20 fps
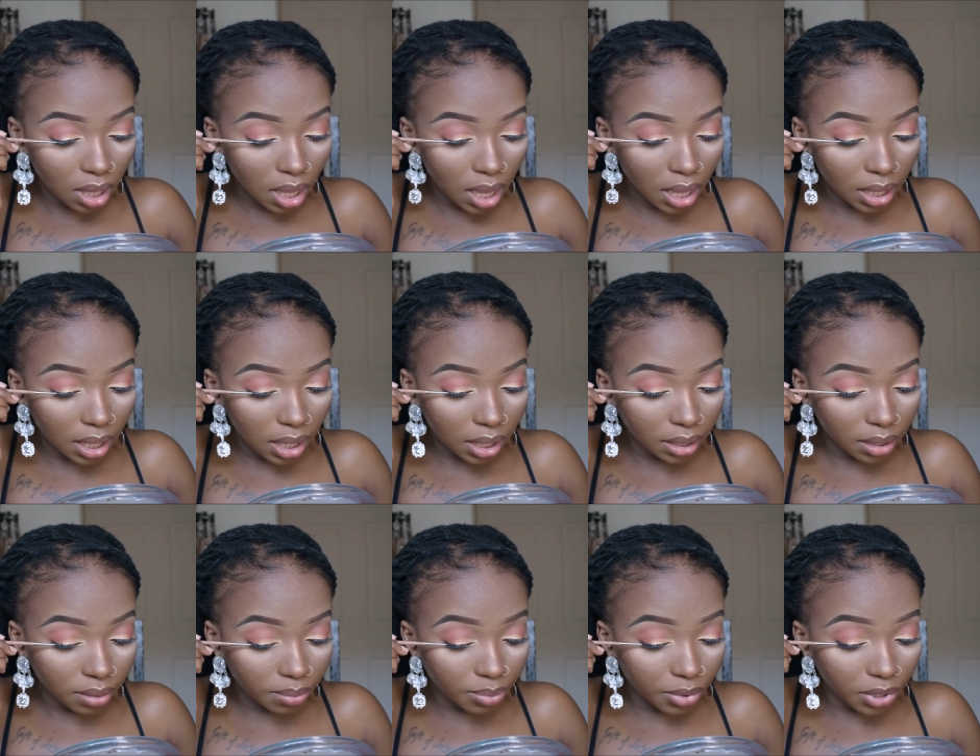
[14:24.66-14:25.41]

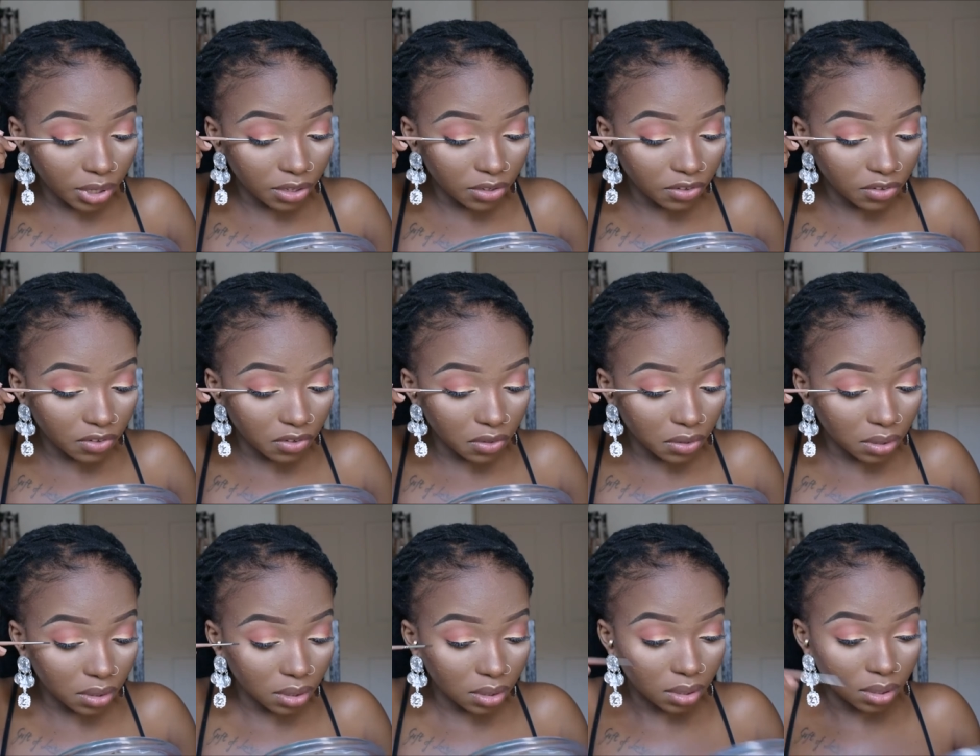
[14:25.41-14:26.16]
eyeliner brush
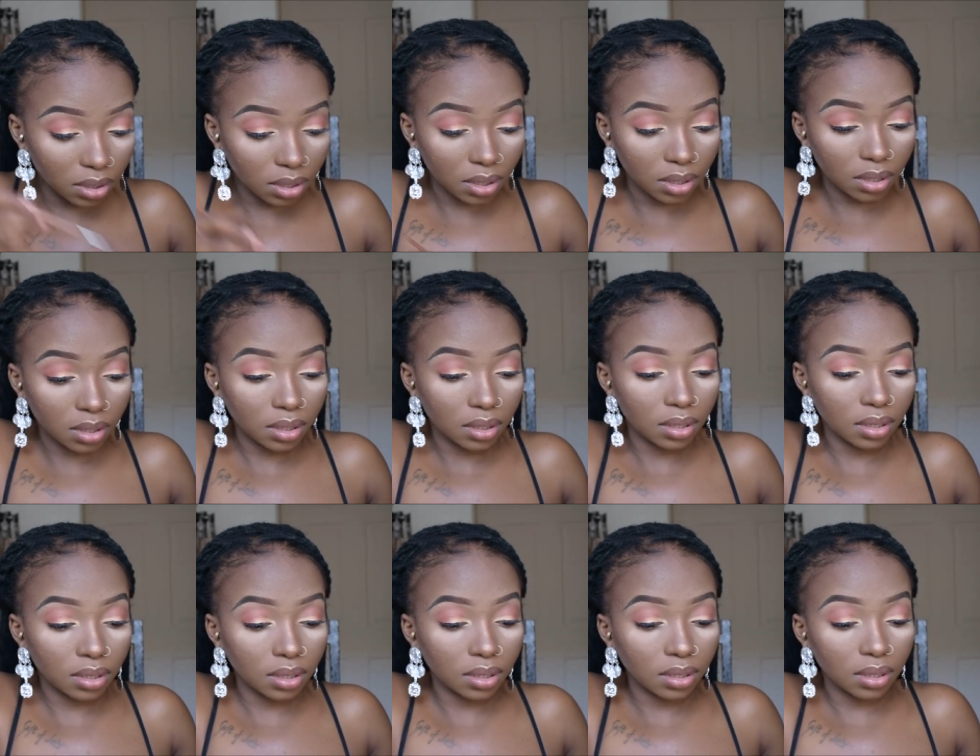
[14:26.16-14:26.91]

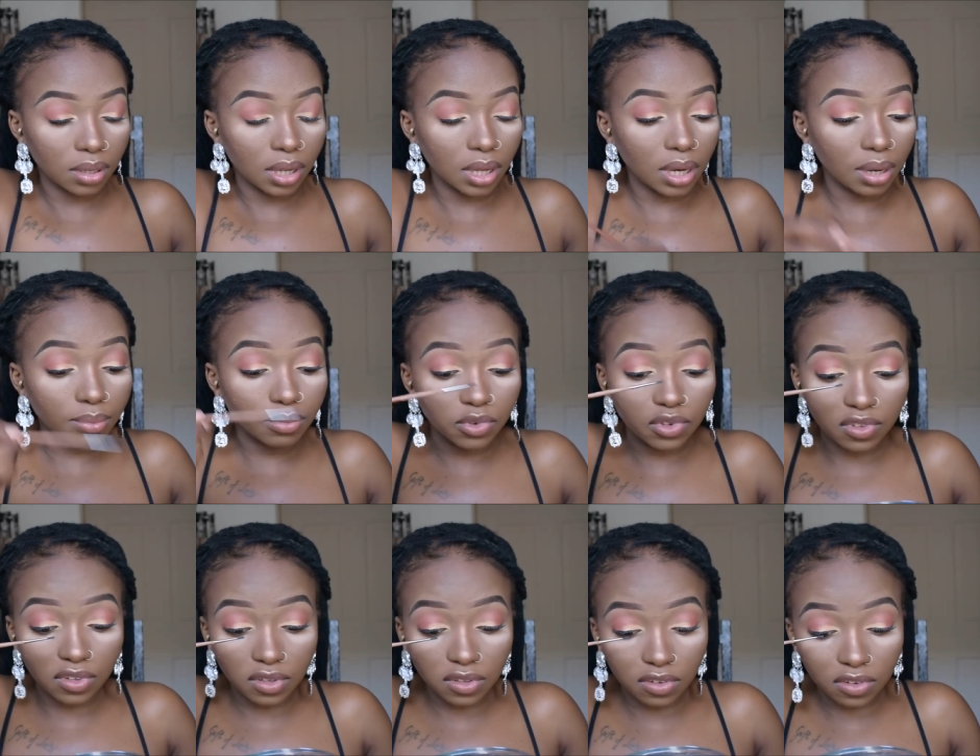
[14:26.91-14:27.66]
and I'm
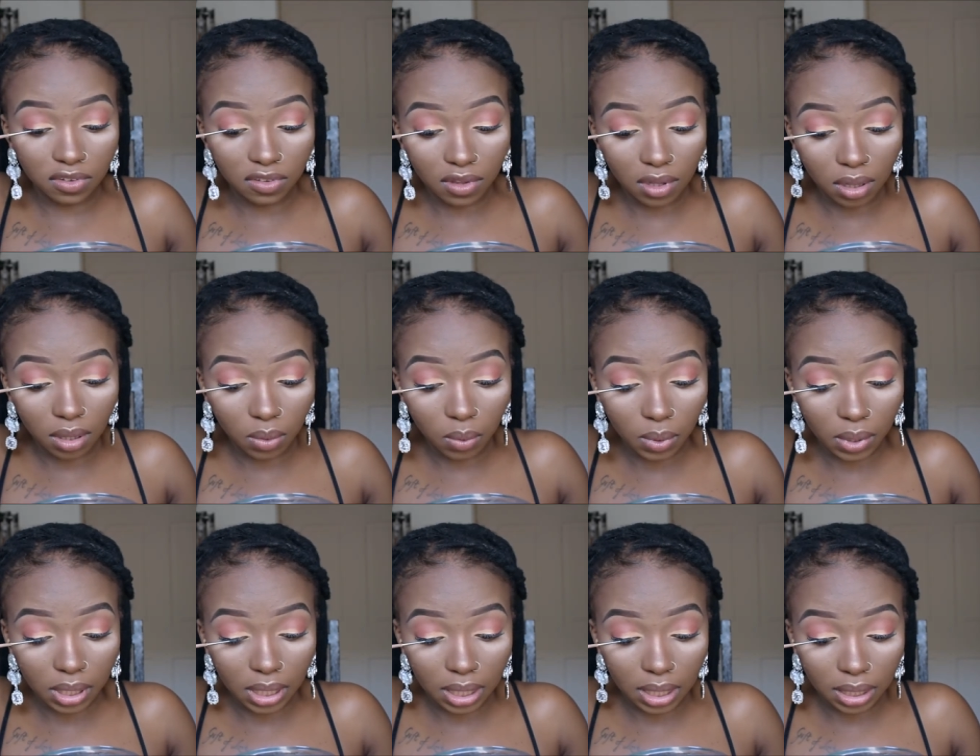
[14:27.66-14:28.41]
using just the
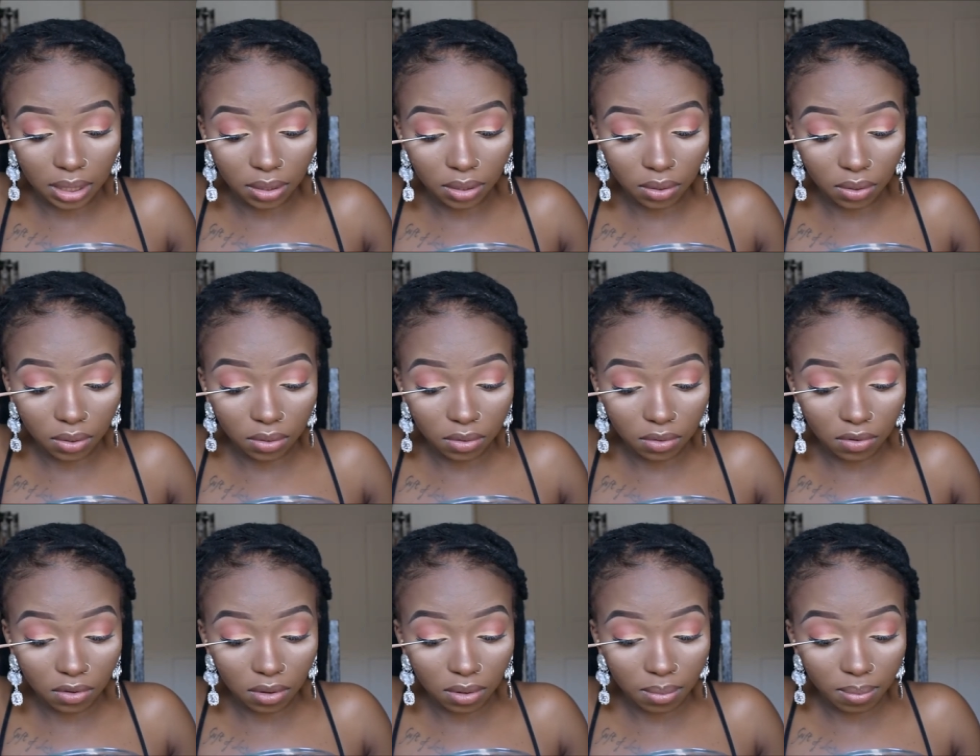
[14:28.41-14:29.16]
liquid liner on
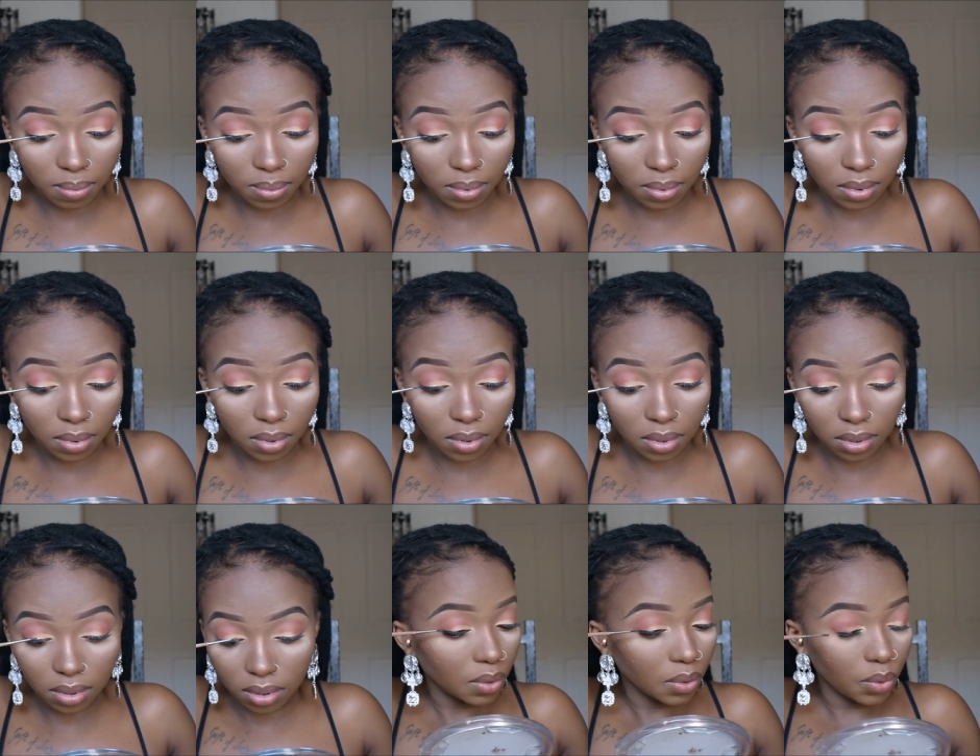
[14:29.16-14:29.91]

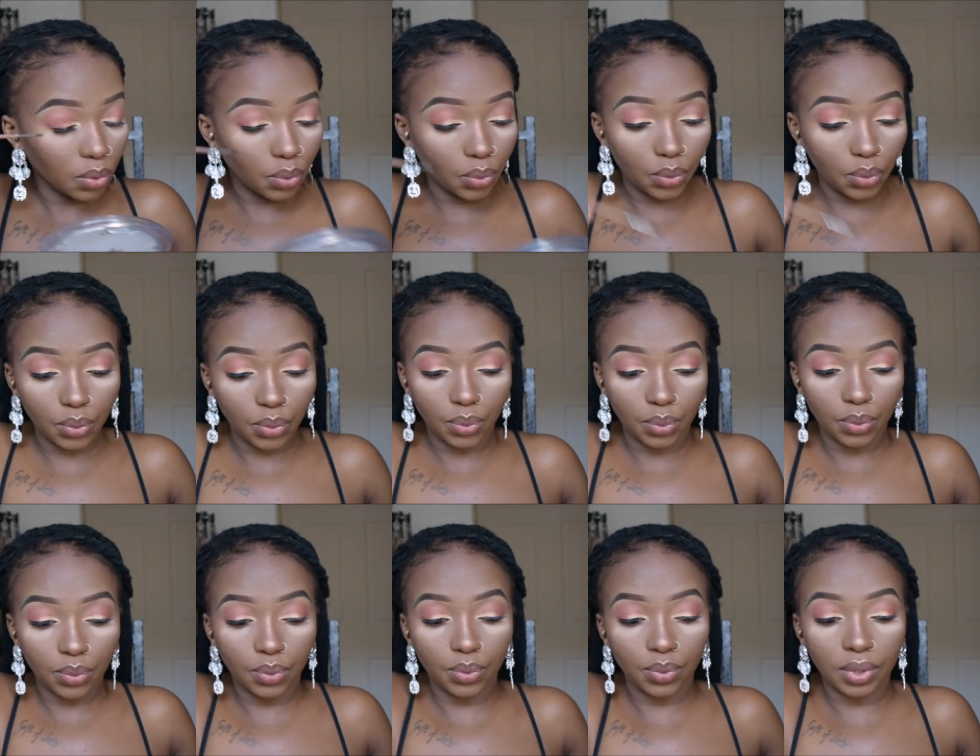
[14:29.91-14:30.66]
top.
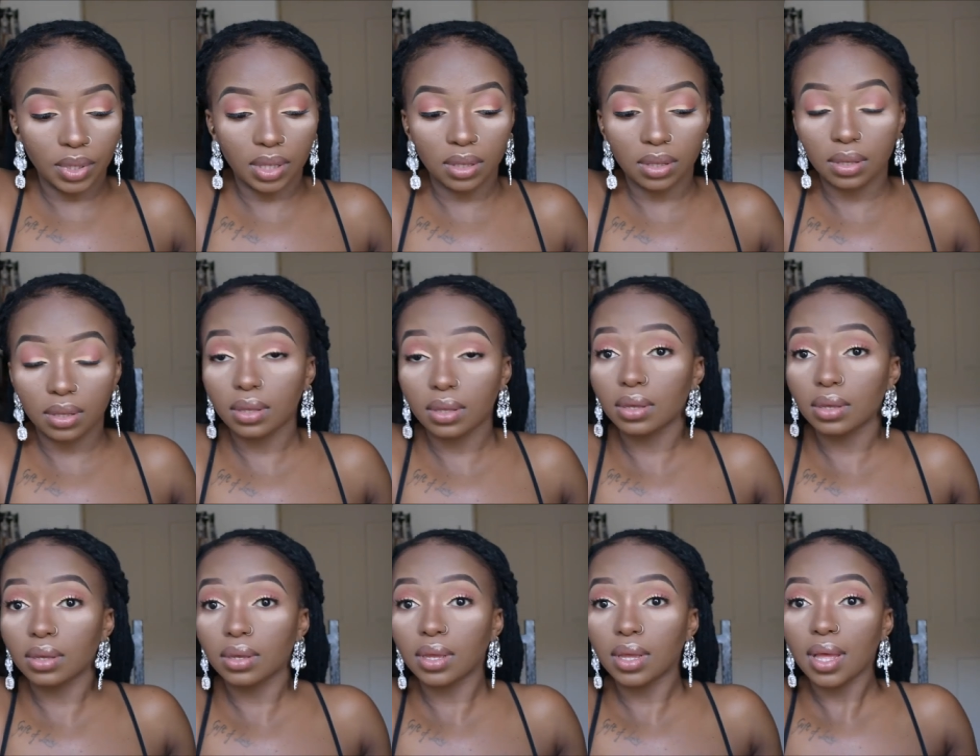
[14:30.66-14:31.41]
Ooh,
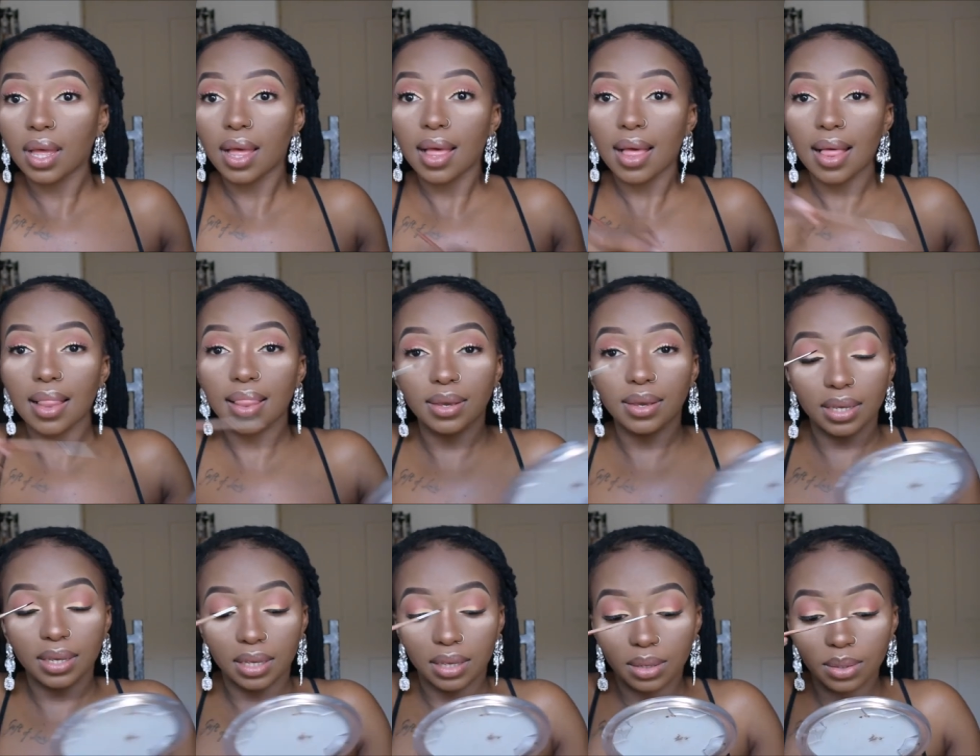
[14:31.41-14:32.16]
look
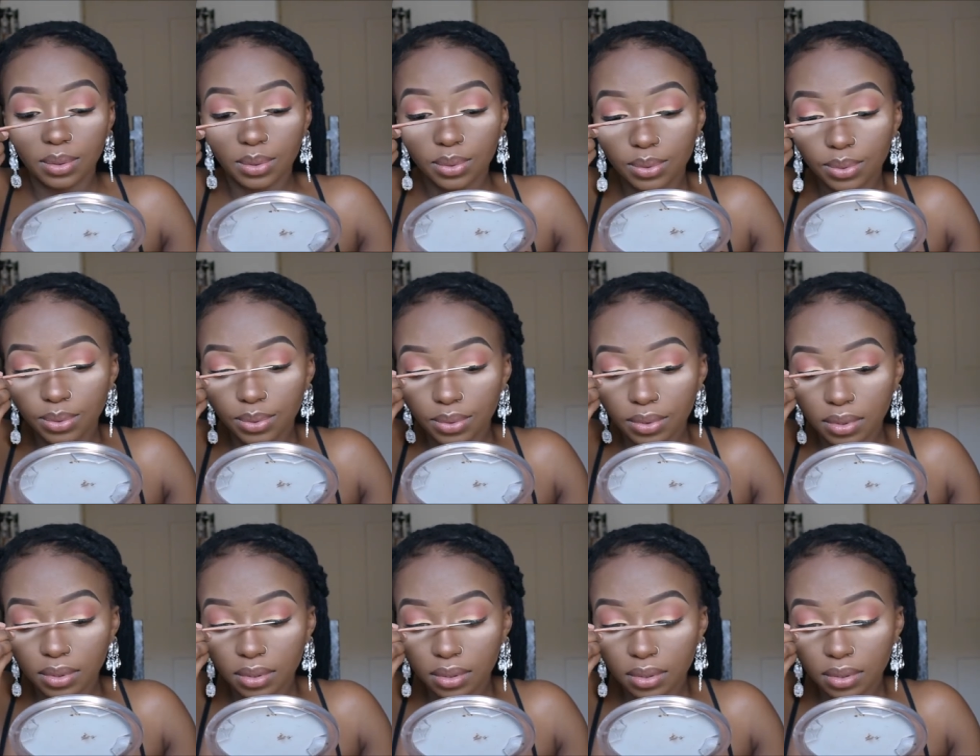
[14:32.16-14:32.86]
cute.